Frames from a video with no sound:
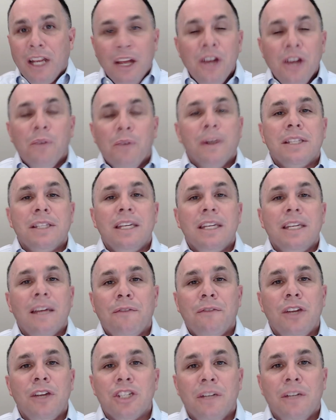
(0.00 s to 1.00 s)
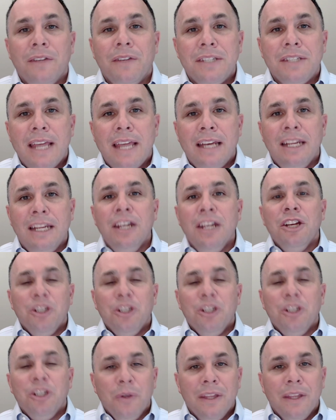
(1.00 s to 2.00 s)
What's the definition of insanity?
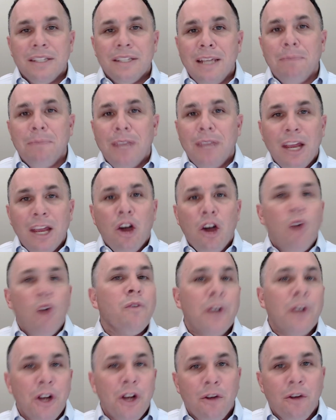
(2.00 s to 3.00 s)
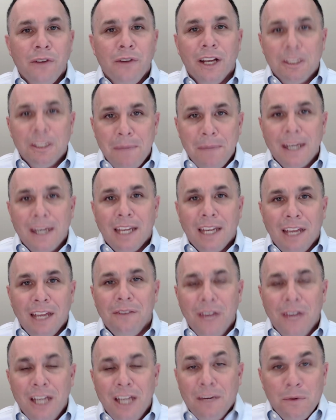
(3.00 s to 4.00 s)
Doing the same thing over and over and expecting
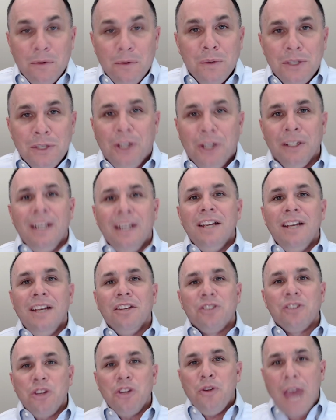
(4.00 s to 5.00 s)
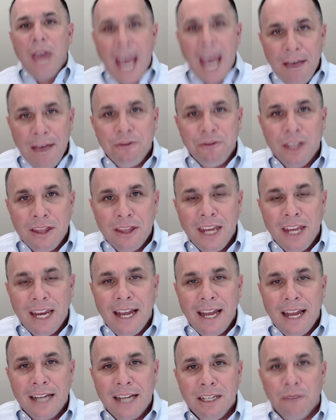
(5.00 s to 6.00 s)
a different result. So you have to think and
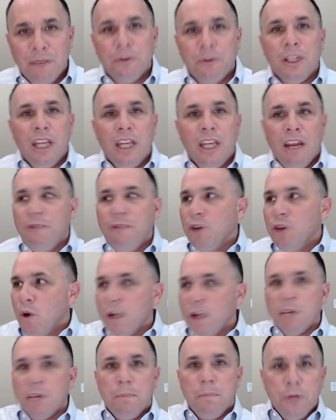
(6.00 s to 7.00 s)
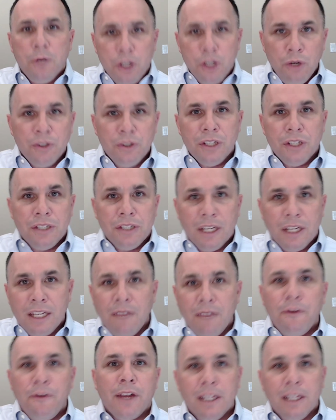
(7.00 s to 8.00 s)
act differently if you're going to produce a
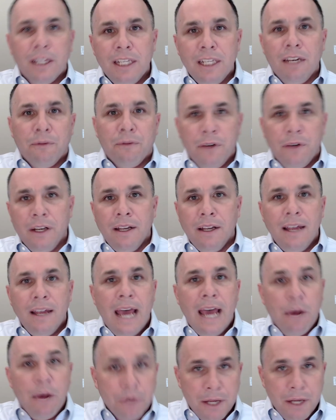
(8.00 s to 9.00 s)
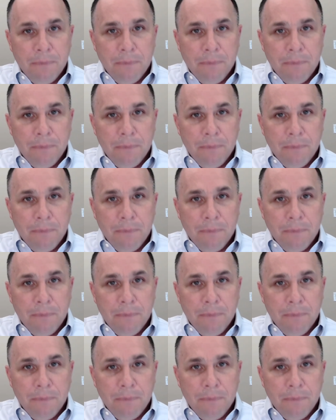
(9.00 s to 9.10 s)
significantly different outcome.